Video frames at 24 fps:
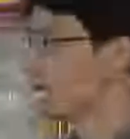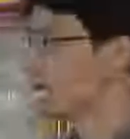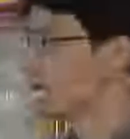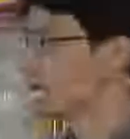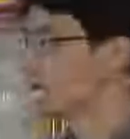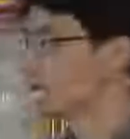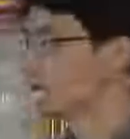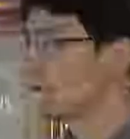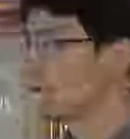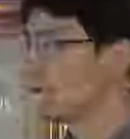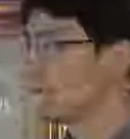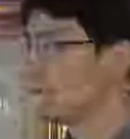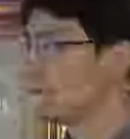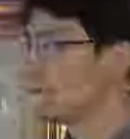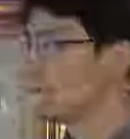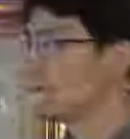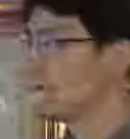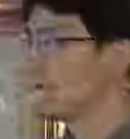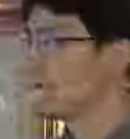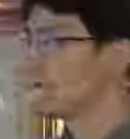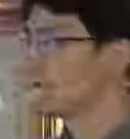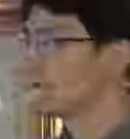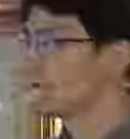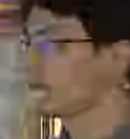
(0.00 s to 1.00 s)
So
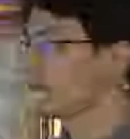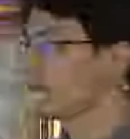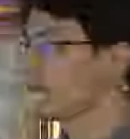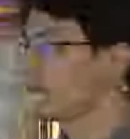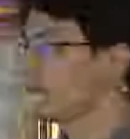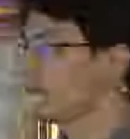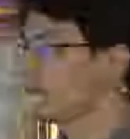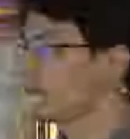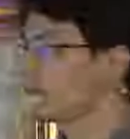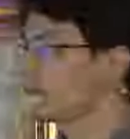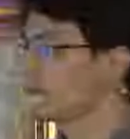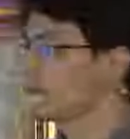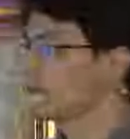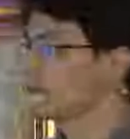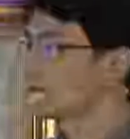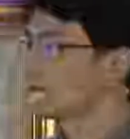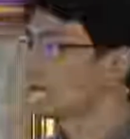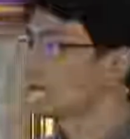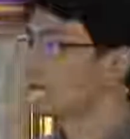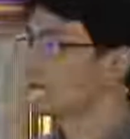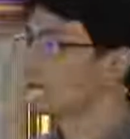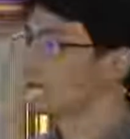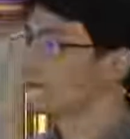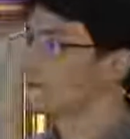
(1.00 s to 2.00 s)
we have seen users
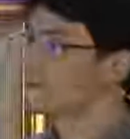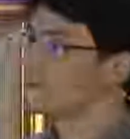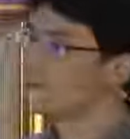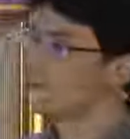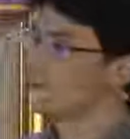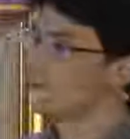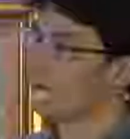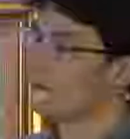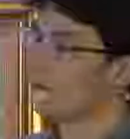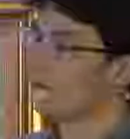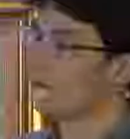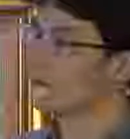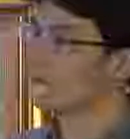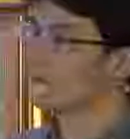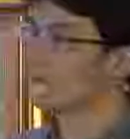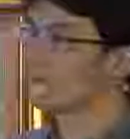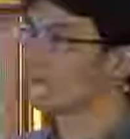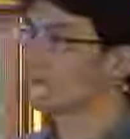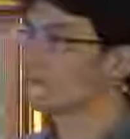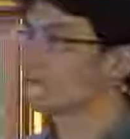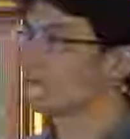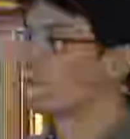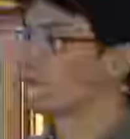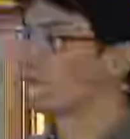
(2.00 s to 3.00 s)
use TPF
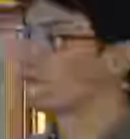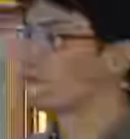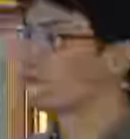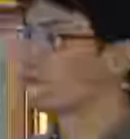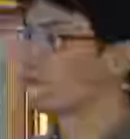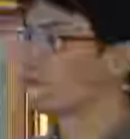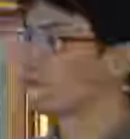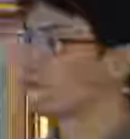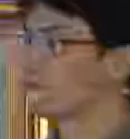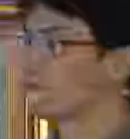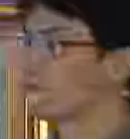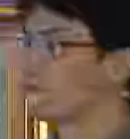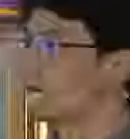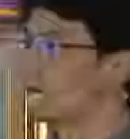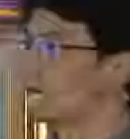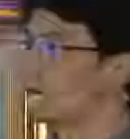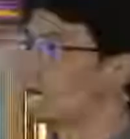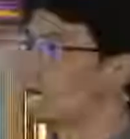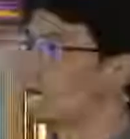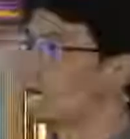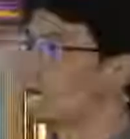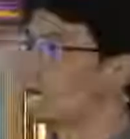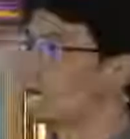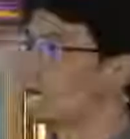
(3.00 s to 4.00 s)
to throttle the
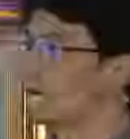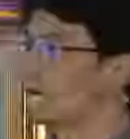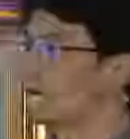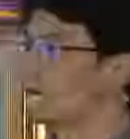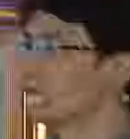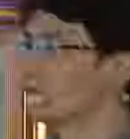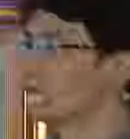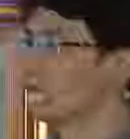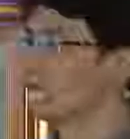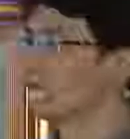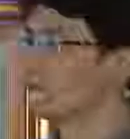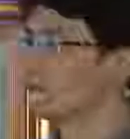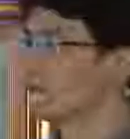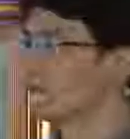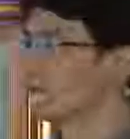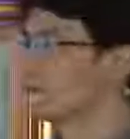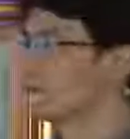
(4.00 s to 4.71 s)
whole rate of the